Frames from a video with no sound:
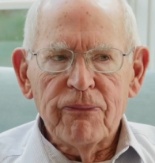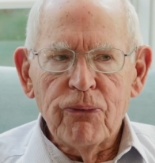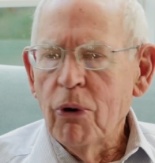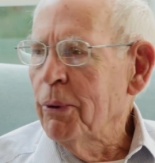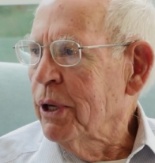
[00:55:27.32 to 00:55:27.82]

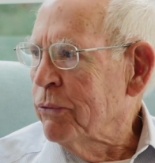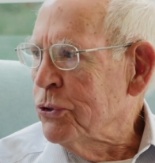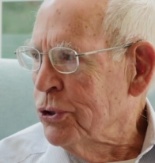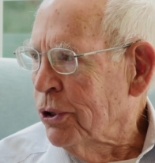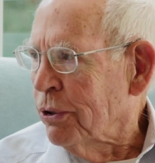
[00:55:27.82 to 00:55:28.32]
foreman of the
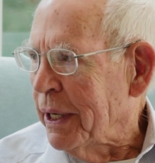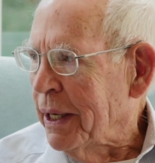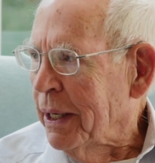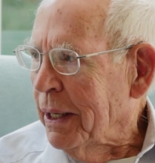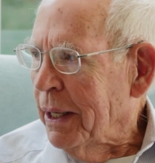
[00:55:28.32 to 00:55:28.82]

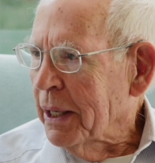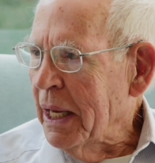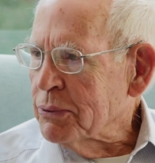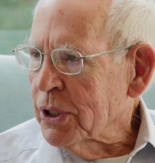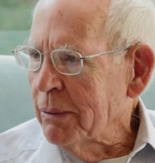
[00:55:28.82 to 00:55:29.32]
jury
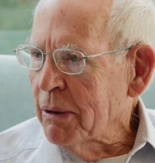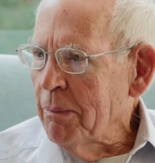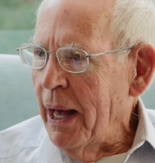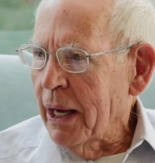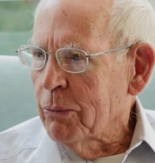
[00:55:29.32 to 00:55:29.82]
keeps coming
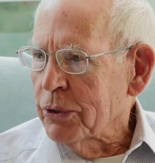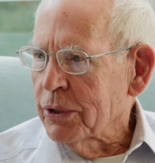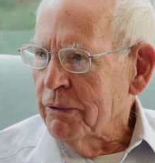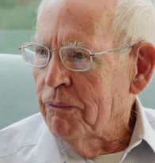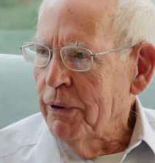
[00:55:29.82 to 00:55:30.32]
back with
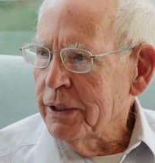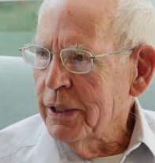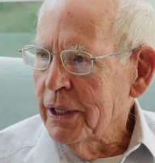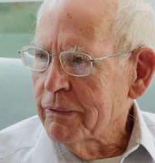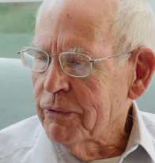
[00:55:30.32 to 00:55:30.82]

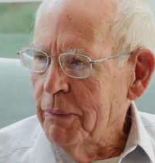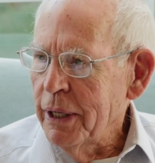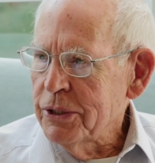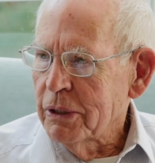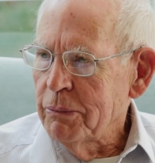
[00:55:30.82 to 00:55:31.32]
conflicting
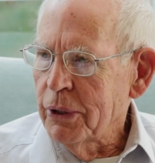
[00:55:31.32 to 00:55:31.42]
information